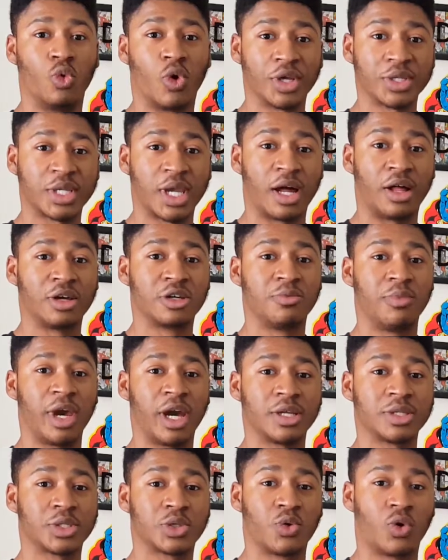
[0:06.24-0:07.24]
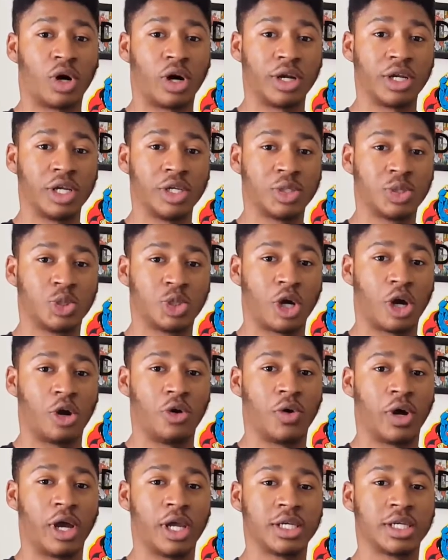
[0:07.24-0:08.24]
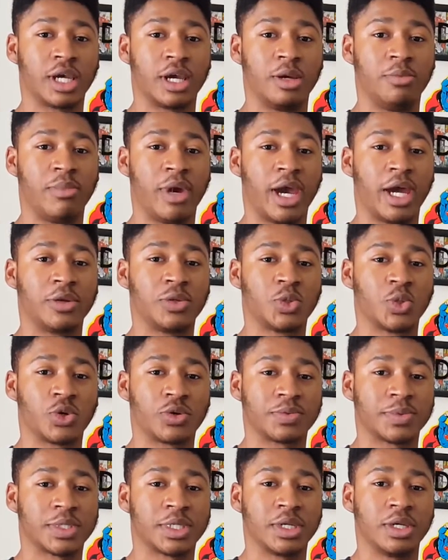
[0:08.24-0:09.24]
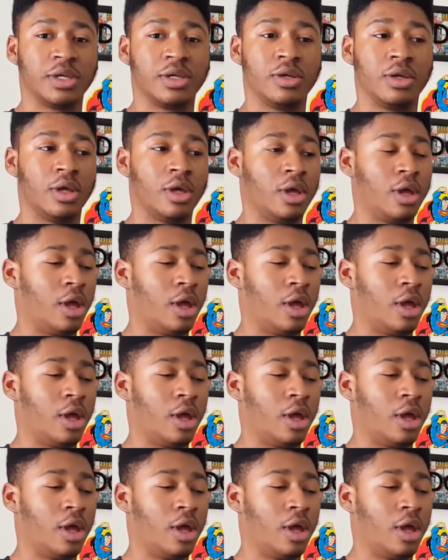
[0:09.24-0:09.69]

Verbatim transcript: What's howling about, squad? It's Joe, aka Mad Joe C.